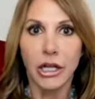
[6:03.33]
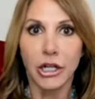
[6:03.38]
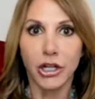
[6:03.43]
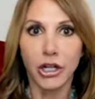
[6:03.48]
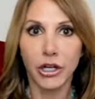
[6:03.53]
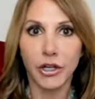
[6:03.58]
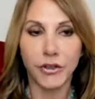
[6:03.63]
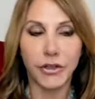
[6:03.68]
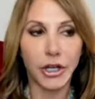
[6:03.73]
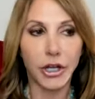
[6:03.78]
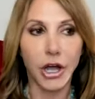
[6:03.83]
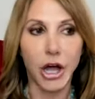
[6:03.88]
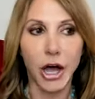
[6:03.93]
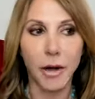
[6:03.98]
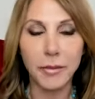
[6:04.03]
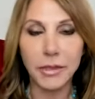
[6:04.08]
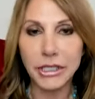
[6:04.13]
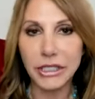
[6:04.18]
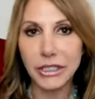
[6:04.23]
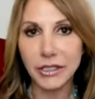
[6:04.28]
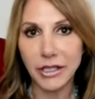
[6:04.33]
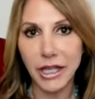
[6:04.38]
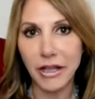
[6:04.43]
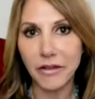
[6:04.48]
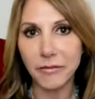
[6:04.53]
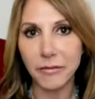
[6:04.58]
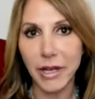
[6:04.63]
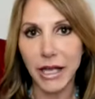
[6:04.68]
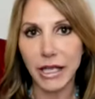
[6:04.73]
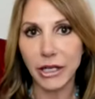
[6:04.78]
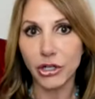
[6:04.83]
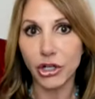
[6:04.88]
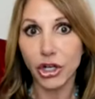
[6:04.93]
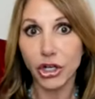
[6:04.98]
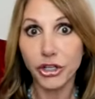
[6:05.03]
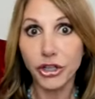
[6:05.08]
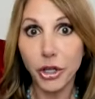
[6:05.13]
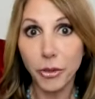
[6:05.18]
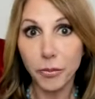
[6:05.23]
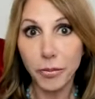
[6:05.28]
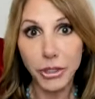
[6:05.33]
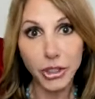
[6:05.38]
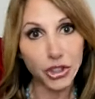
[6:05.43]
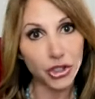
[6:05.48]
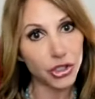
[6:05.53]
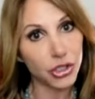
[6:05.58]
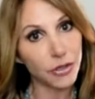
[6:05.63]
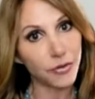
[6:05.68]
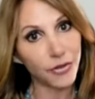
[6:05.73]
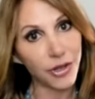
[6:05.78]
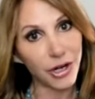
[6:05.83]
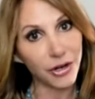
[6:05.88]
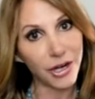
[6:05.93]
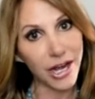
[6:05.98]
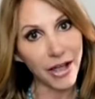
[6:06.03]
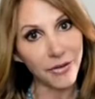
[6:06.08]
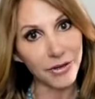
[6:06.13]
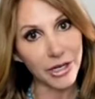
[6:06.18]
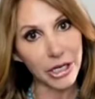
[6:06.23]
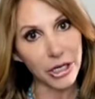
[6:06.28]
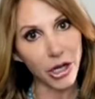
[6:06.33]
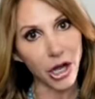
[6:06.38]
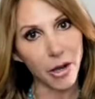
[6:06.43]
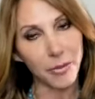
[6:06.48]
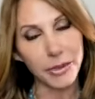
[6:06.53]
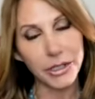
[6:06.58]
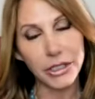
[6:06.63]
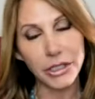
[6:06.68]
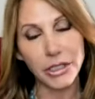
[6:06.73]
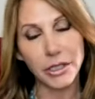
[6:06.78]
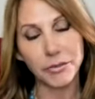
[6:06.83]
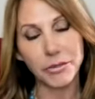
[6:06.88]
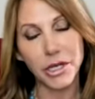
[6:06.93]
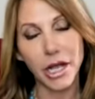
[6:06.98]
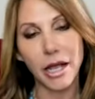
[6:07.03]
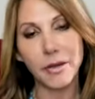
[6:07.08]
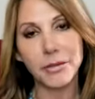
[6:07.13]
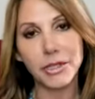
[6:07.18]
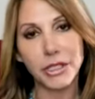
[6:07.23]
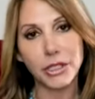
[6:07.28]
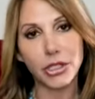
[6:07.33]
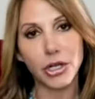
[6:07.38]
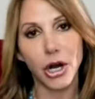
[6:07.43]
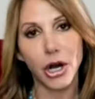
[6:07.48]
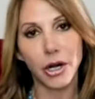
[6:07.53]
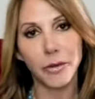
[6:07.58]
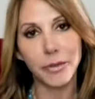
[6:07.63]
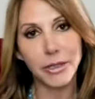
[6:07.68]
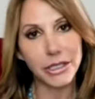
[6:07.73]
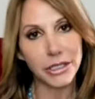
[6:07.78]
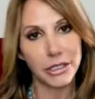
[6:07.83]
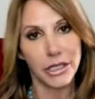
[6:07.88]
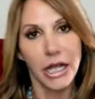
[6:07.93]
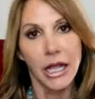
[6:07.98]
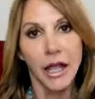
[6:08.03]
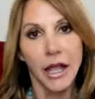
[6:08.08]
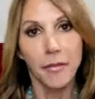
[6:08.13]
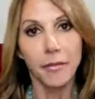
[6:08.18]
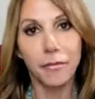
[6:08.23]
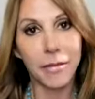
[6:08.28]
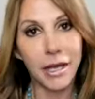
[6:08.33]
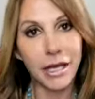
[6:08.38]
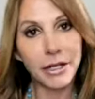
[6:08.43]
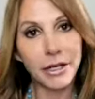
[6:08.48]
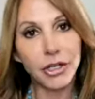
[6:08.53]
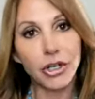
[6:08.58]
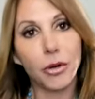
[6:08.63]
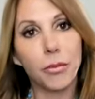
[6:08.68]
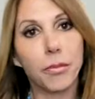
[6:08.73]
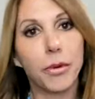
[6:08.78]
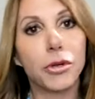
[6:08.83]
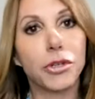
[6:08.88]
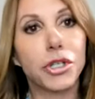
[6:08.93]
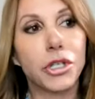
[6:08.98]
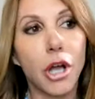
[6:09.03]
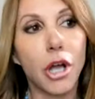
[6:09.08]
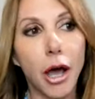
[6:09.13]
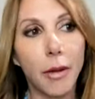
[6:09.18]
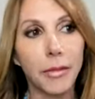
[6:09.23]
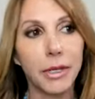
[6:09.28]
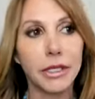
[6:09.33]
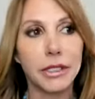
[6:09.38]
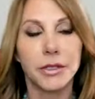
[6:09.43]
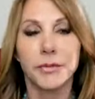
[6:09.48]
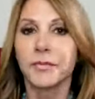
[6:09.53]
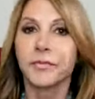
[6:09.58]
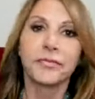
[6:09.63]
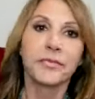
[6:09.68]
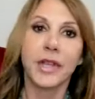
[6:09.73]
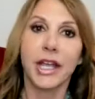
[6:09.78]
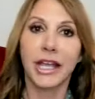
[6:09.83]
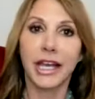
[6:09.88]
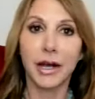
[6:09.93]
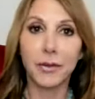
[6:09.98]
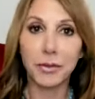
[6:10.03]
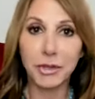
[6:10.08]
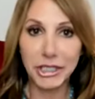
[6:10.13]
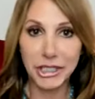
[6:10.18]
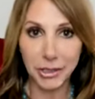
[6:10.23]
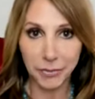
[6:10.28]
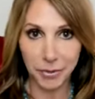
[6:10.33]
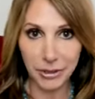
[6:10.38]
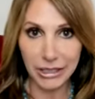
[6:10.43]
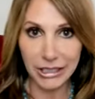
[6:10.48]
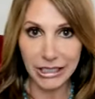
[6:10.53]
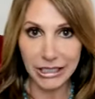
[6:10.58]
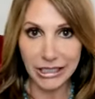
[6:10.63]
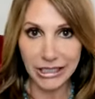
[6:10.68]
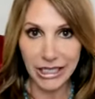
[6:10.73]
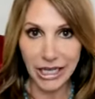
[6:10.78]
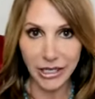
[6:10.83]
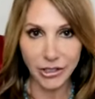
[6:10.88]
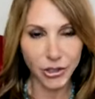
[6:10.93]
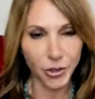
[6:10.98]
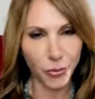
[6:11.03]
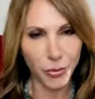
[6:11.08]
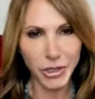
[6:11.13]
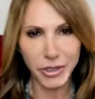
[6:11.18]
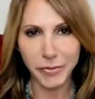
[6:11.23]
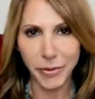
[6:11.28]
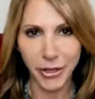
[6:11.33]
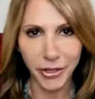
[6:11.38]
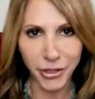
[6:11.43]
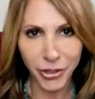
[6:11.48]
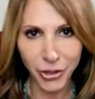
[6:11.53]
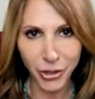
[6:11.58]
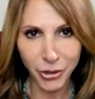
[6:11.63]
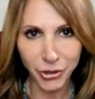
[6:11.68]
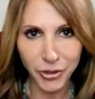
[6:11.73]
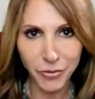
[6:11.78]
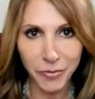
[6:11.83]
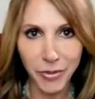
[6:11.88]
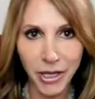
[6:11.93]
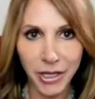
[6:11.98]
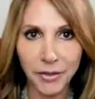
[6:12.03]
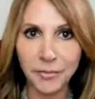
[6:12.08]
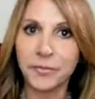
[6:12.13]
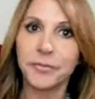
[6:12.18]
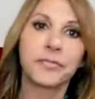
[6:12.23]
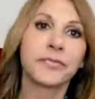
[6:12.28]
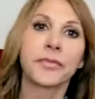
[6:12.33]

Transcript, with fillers: look at the comments that they've made, look at their pictures if they don't have any comments. Sometimes it's hard because men don't post comments. And I would typically say, don't respond to those, men.